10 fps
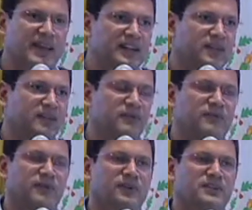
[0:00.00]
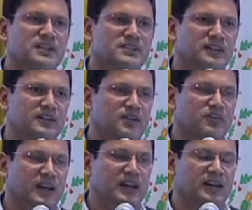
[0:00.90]
a vehicle for teaching
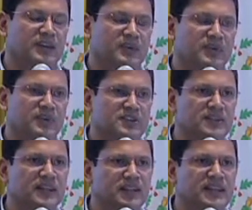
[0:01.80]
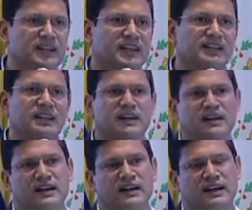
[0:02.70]
computational thinking.
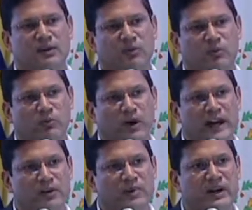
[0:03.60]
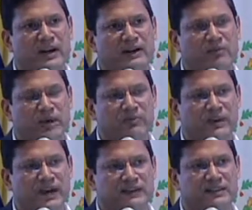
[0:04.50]
When
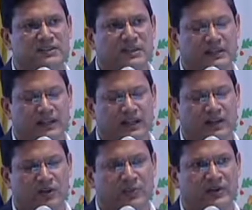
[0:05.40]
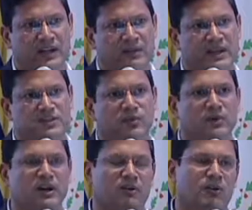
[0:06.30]
we are teaching computer animation,
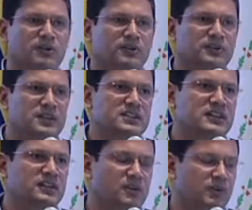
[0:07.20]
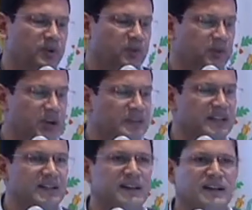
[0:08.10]
we are also teaching computer
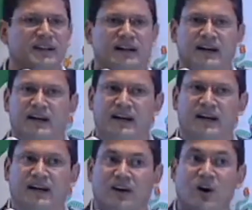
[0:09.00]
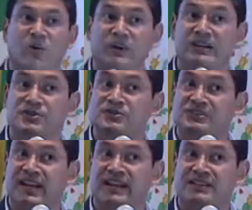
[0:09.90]
programming. How we should